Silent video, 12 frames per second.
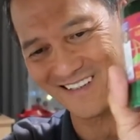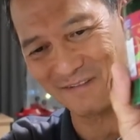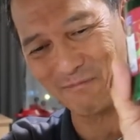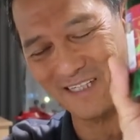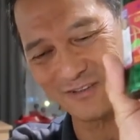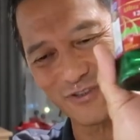
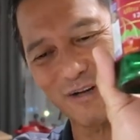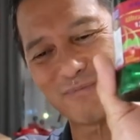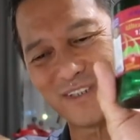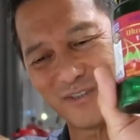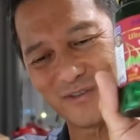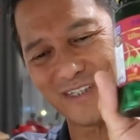it might
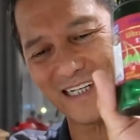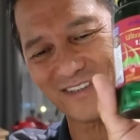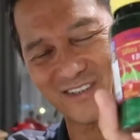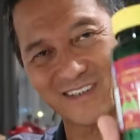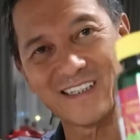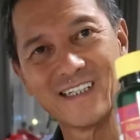drop the uric
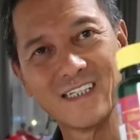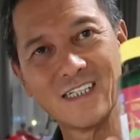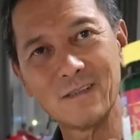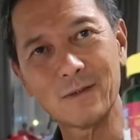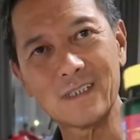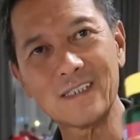acid,
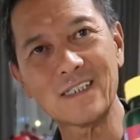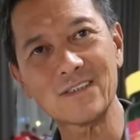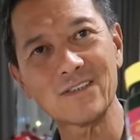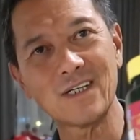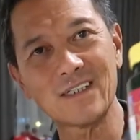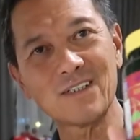but it
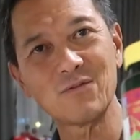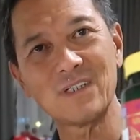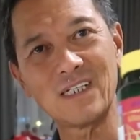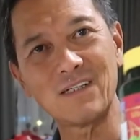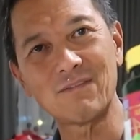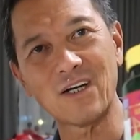does not
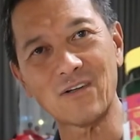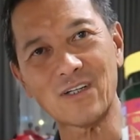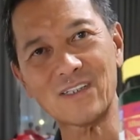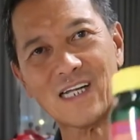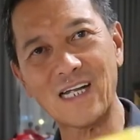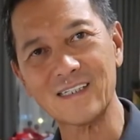relieve gout
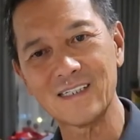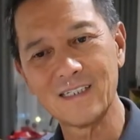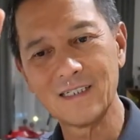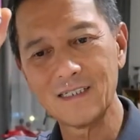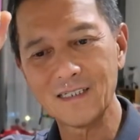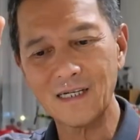attack.
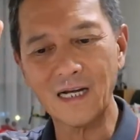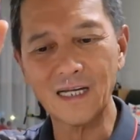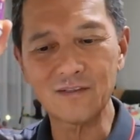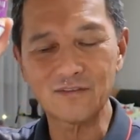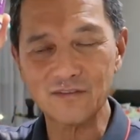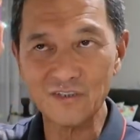
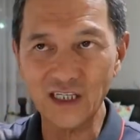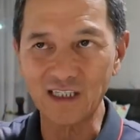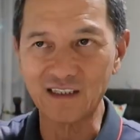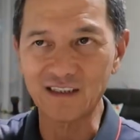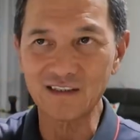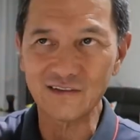I
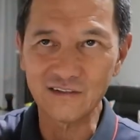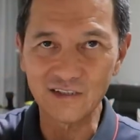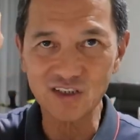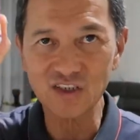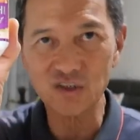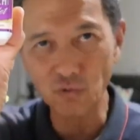think
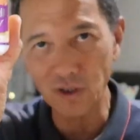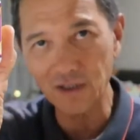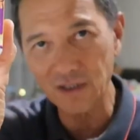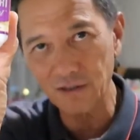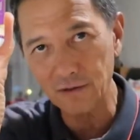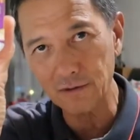this
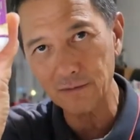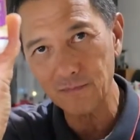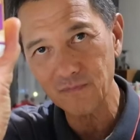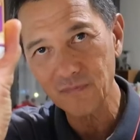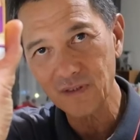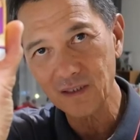one here
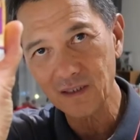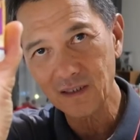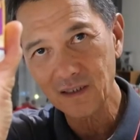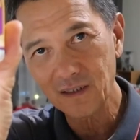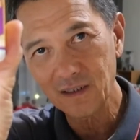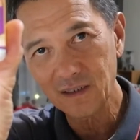
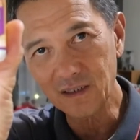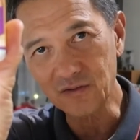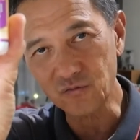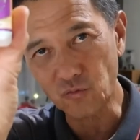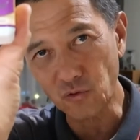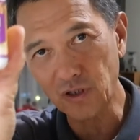
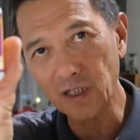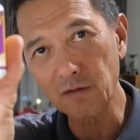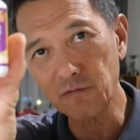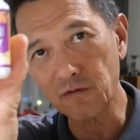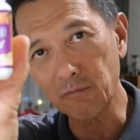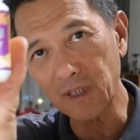is
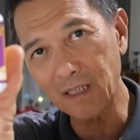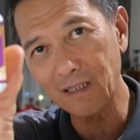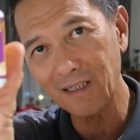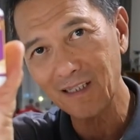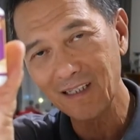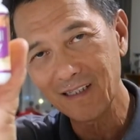working for
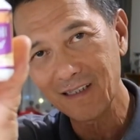me.